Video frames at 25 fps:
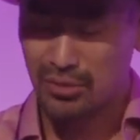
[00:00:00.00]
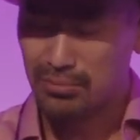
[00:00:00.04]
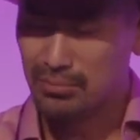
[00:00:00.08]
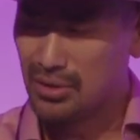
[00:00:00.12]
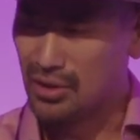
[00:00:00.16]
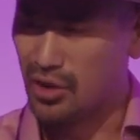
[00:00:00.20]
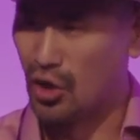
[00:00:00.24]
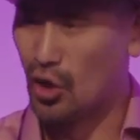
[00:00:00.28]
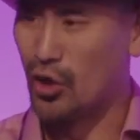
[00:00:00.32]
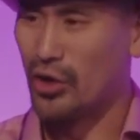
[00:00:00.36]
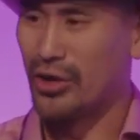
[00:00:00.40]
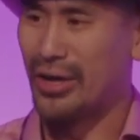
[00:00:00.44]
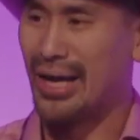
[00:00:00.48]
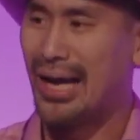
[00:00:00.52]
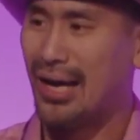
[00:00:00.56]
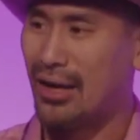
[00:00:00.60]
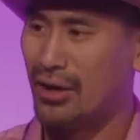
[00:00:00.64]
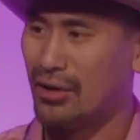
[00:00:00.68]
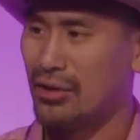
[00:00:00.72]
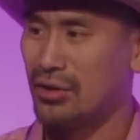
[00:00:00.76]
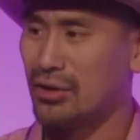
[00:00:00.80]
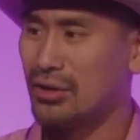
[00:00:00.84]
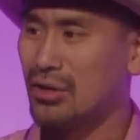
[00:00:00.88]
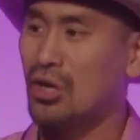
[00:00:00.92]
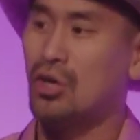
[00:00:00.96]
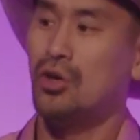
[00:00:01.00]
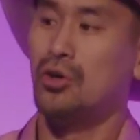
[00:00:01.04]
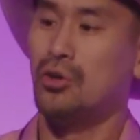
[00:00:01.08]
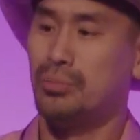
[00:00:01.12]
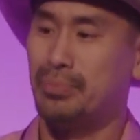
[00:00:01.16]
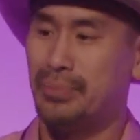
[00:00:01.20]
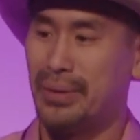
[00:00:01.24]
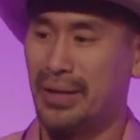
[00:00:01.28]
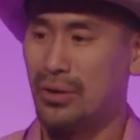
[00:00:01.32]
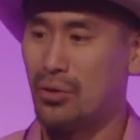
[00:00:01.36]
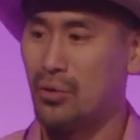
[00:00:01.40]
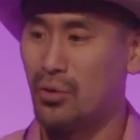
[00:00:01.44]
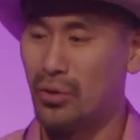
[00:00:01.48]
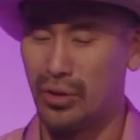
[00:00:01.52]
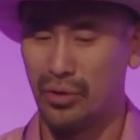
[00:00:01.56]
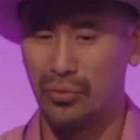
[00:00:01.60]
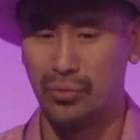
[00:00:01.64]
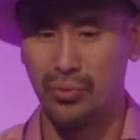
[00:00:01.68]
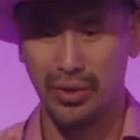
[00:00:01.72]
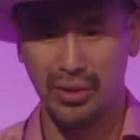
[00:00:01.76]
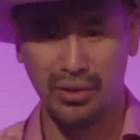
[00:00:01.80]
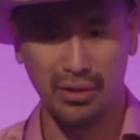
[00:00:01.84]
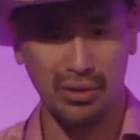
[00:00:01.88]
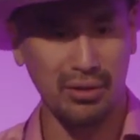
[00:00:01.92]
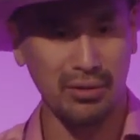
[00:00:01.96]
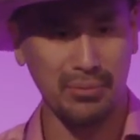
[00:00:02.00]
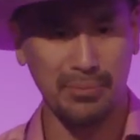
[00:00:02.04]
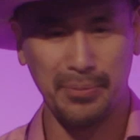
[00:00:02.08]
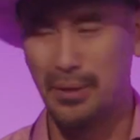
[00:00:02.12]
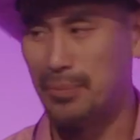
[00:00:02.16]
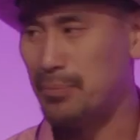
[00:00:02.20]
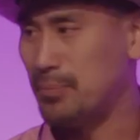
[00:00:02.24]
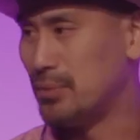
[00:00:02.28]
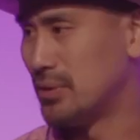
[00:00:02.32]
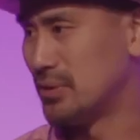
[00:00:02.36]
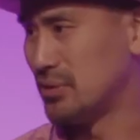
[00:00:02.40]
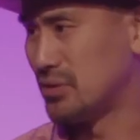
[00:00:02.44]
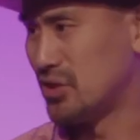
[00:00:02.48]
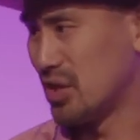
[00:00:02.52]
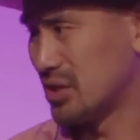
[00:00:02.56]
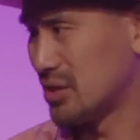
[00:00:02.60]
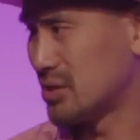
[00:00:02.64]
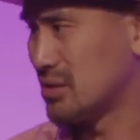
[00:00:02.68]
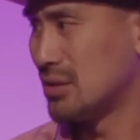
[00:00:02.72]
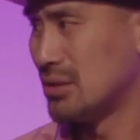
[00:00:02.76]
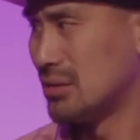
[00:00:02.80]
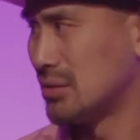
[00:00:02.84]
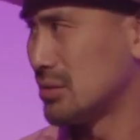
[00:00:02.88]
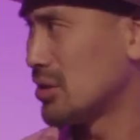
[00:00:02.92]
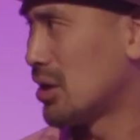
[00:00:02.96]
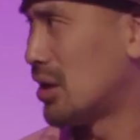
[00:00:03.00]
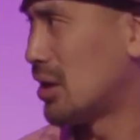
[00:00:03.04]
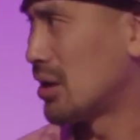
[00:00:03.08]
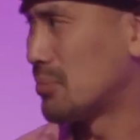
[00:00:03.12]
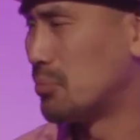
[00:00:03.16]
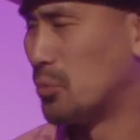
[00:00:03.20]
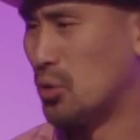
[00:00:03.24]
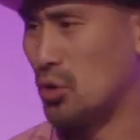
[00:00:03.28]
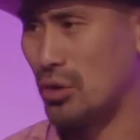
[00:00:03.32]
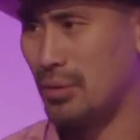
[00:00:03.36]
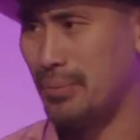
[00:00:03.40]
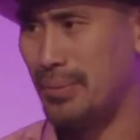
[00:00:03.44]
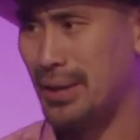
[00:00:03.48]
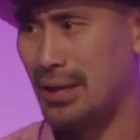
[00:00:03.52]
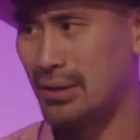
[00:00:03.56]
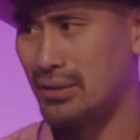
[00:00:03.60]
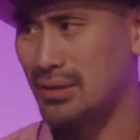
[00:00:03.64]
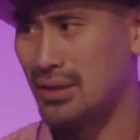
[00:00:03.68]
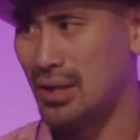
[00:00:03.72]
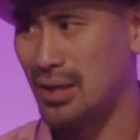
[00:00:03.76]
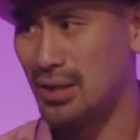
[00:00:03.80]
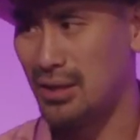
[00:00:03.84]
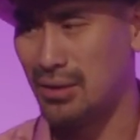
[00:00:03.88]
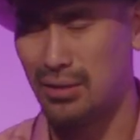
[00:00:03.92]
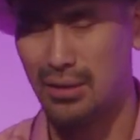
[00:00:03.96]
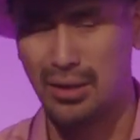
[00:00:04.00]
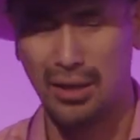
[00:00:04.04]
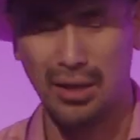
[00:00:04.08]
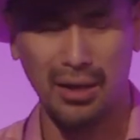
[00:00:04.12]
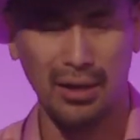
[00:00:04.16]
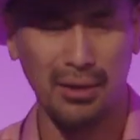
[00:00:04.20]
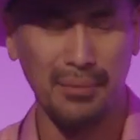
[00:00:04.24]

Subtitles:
learn how to code Bitcoin with other people. Justin will talk more about that.